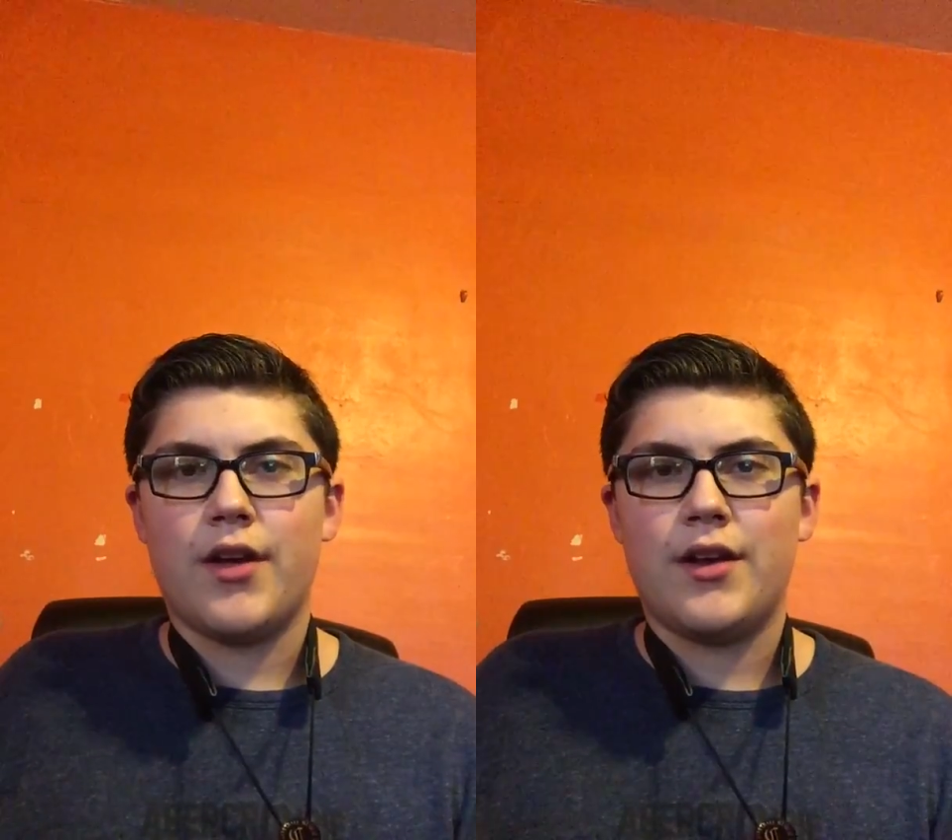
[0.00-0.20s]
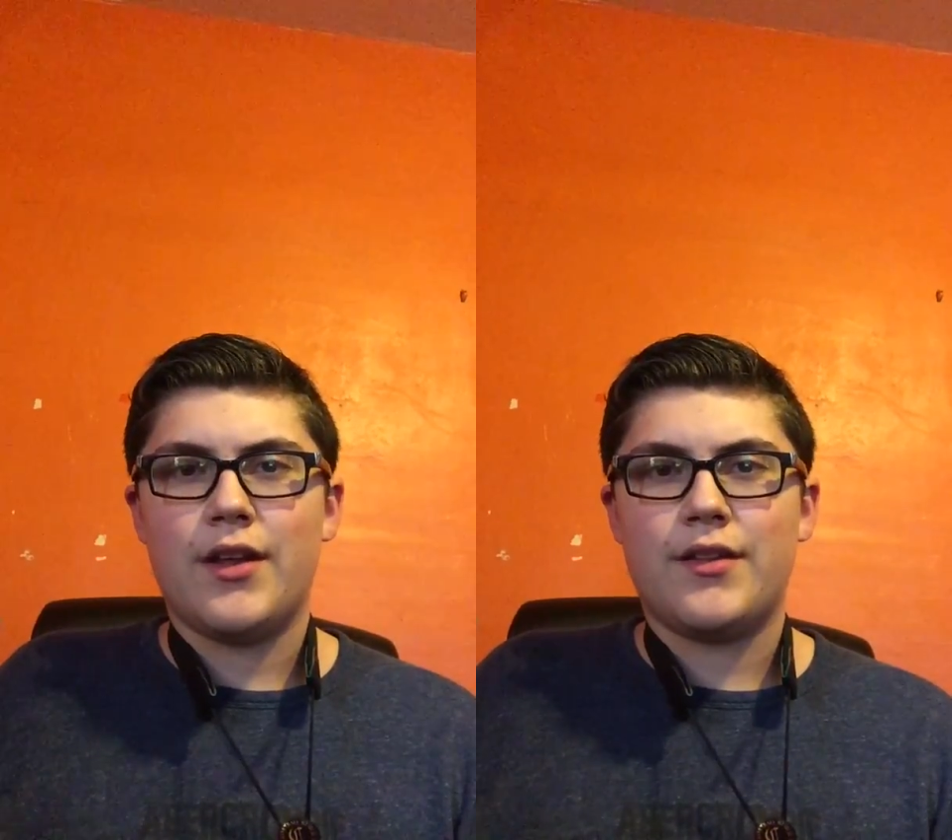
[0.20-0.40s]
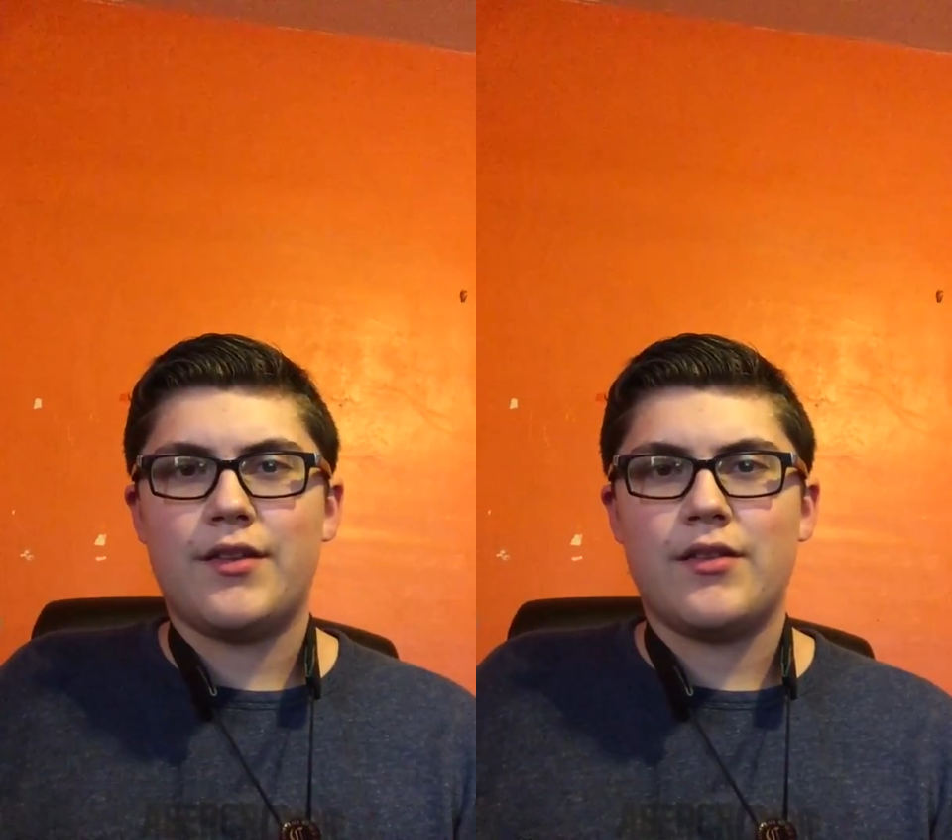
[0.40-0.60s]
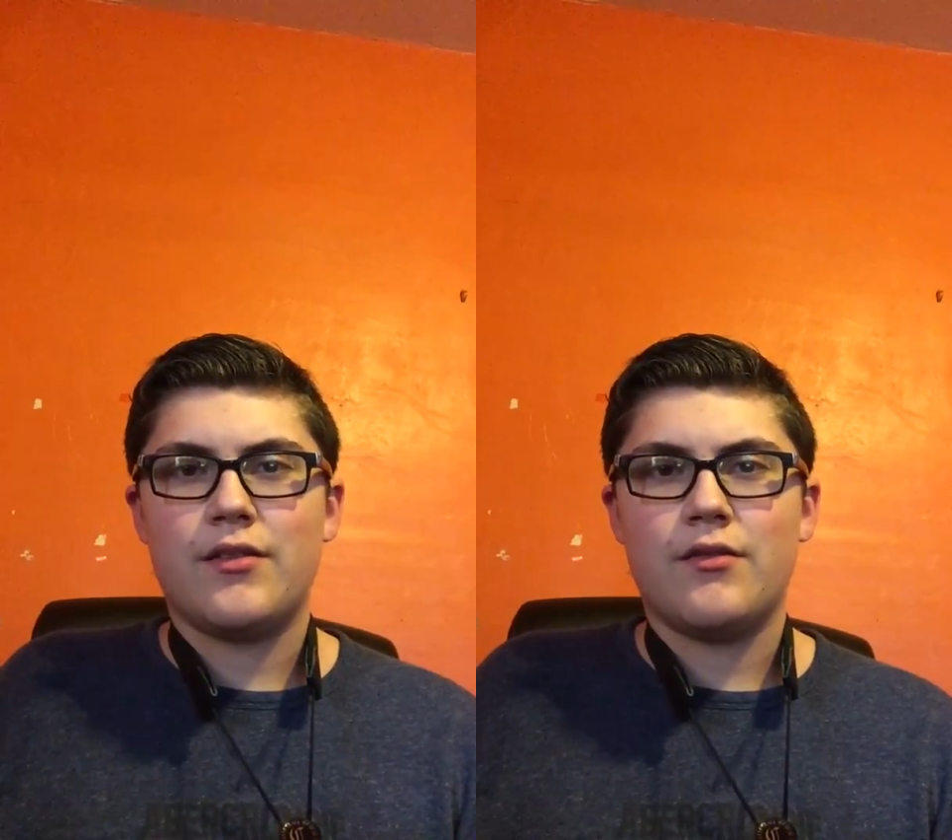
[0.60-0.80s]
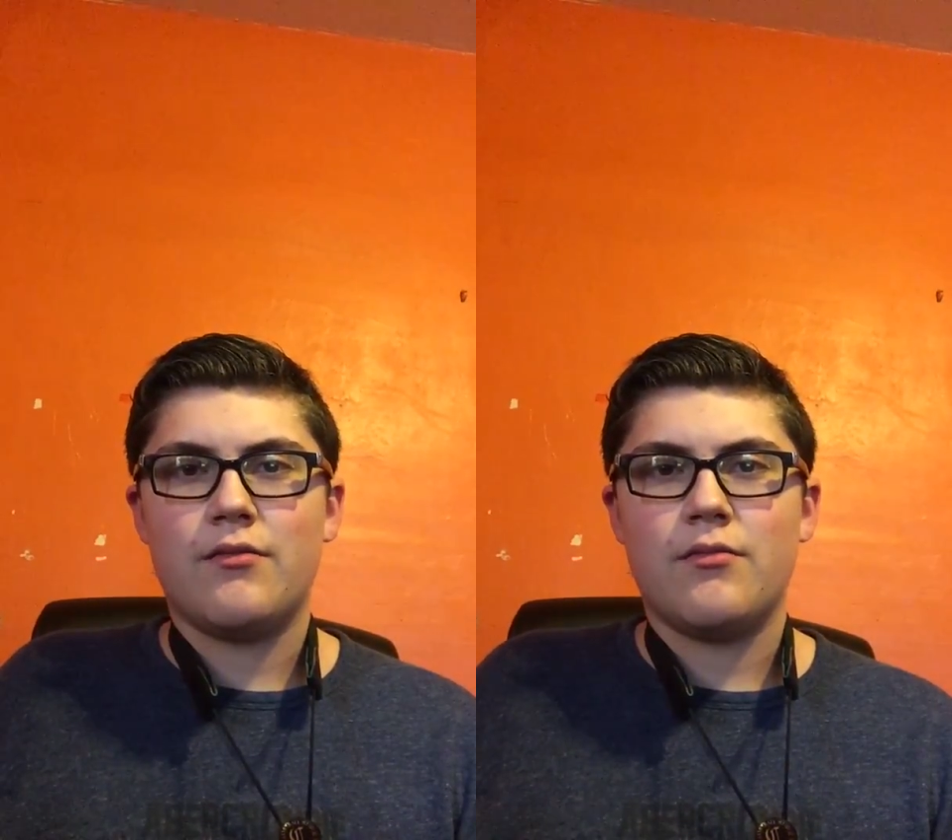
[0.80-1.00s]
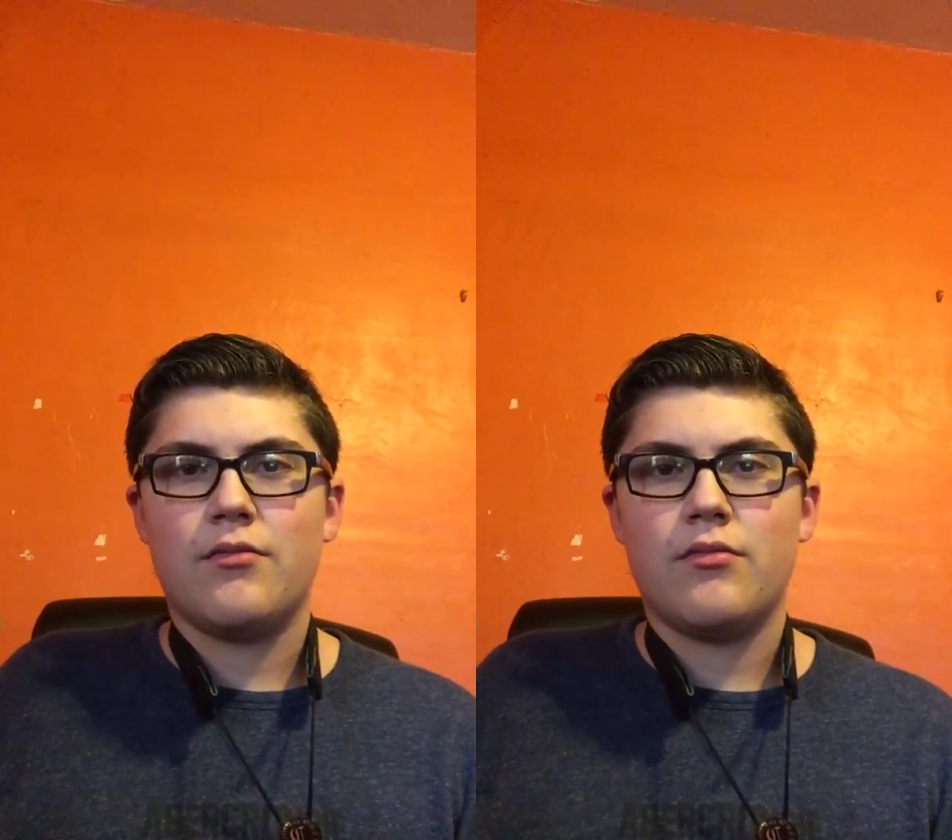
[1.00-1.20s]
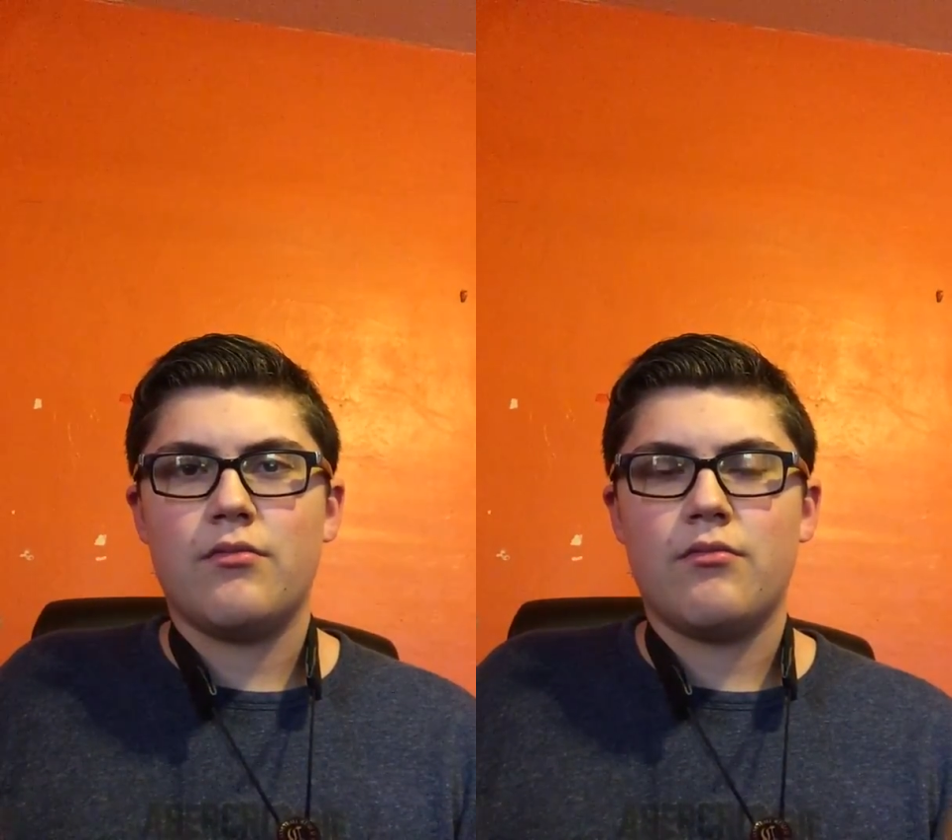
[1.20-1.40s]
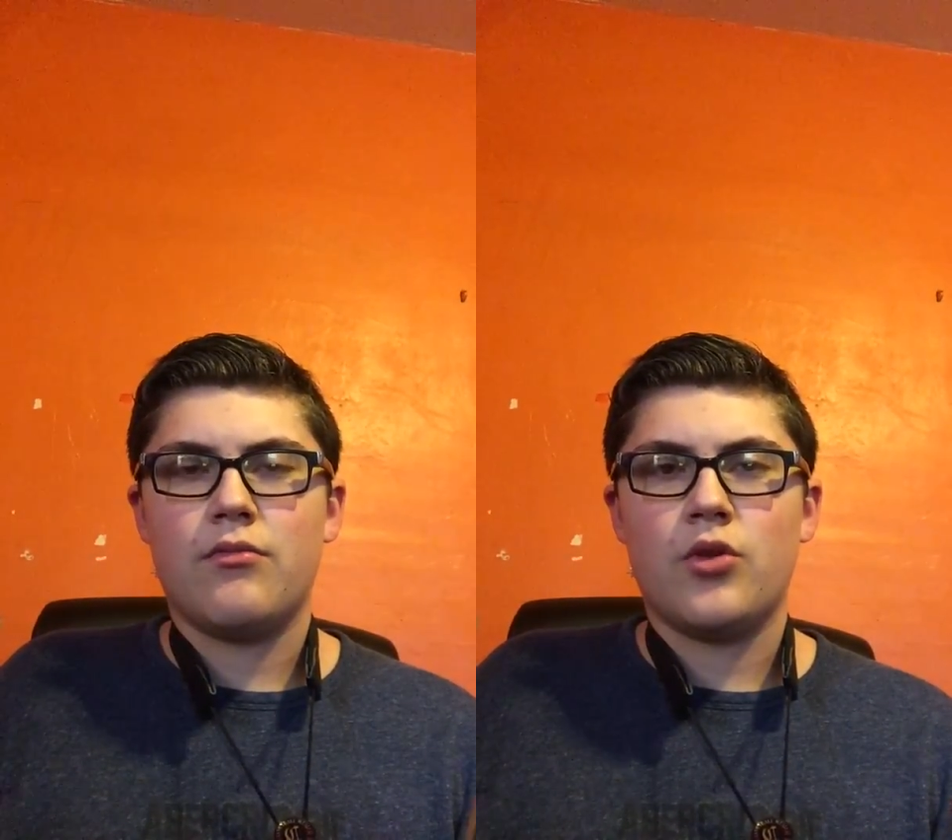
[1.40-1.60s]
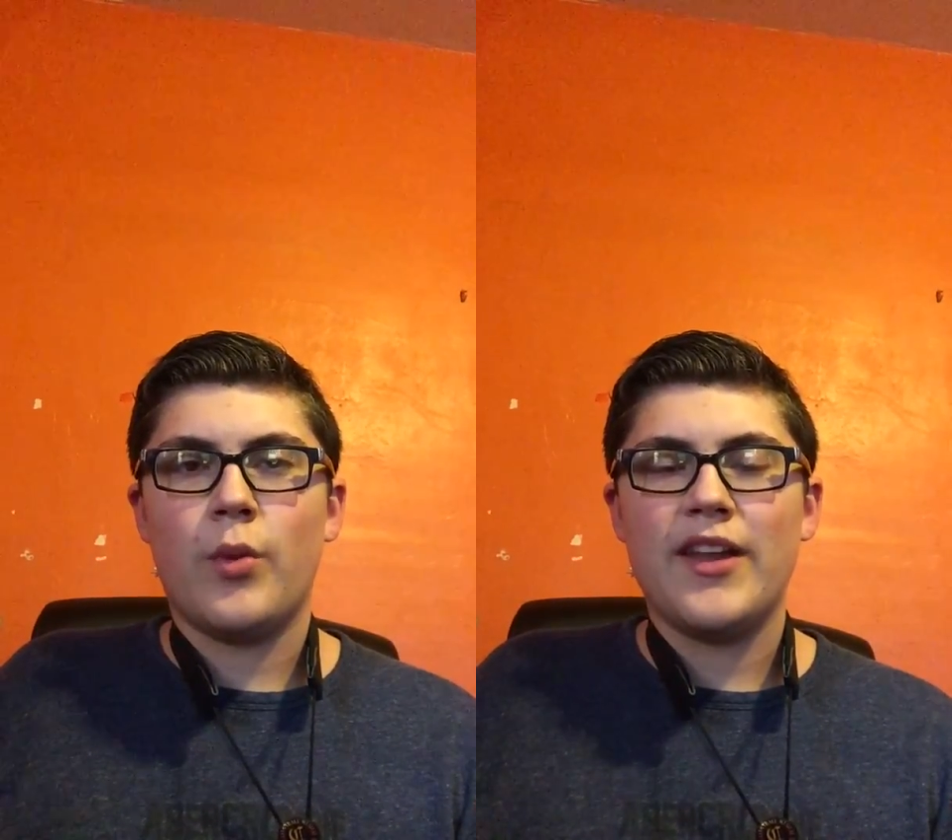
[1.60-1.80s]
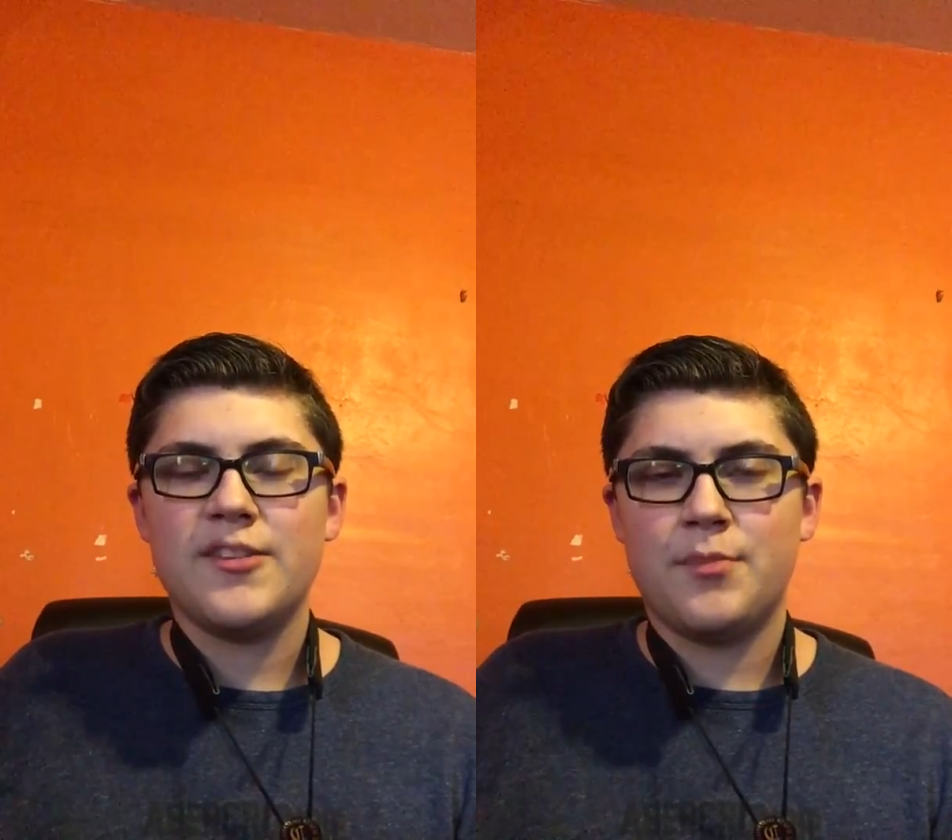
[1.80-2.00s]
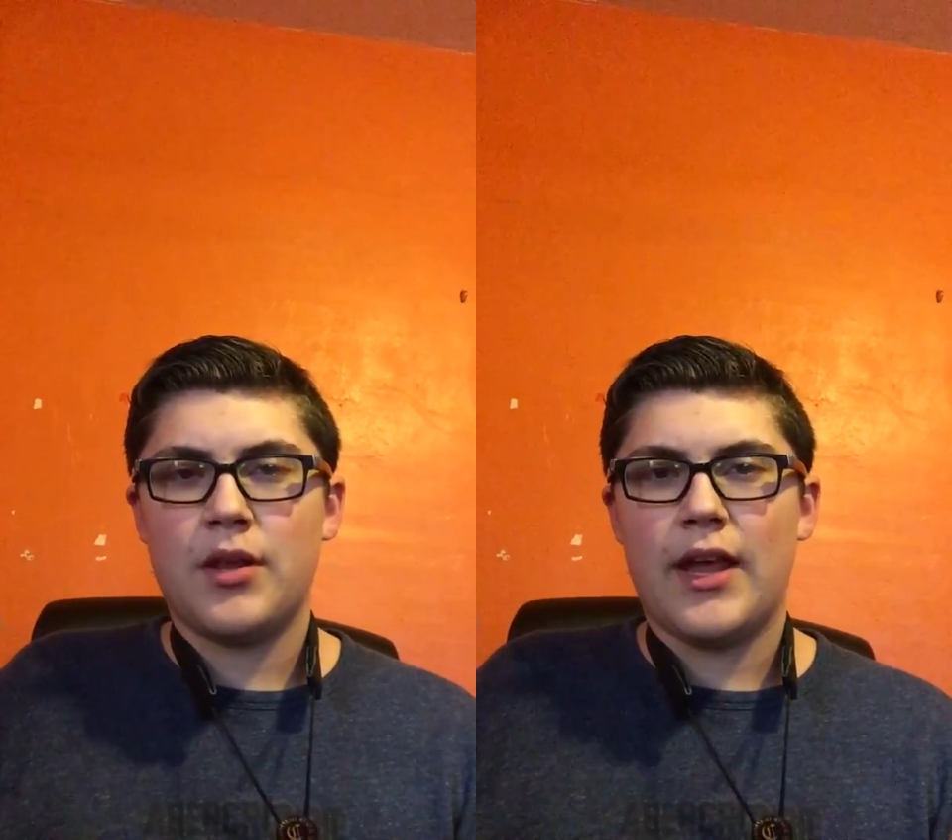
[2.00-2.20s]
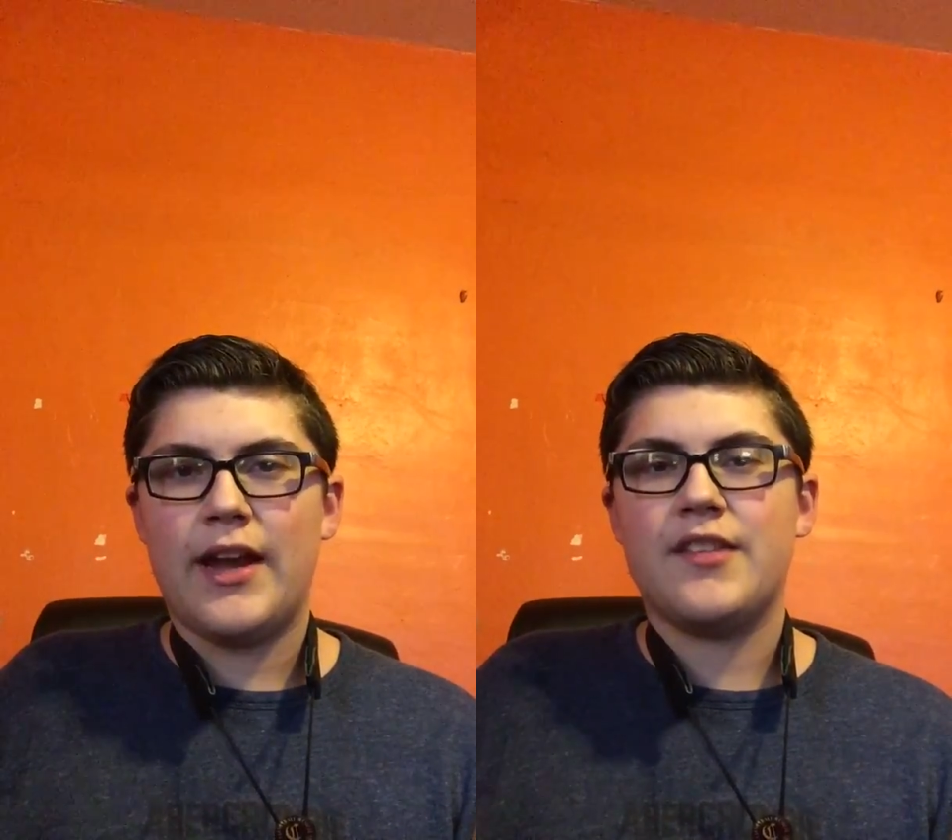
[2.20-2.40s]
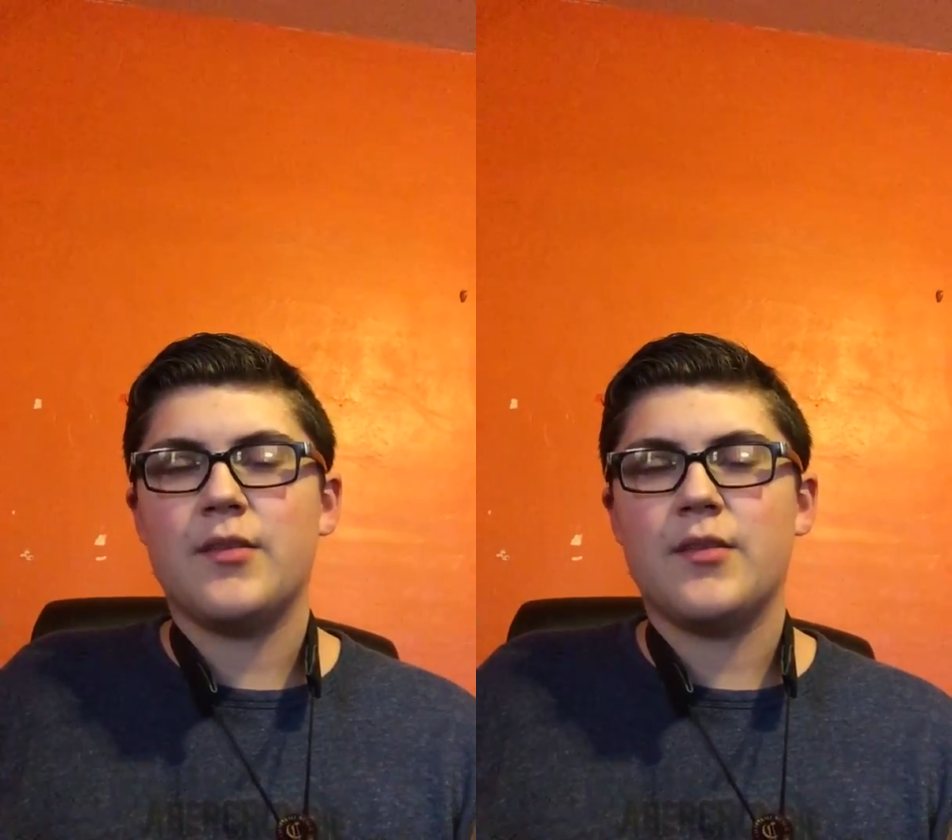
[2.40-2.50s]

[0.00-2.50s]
and the way it's played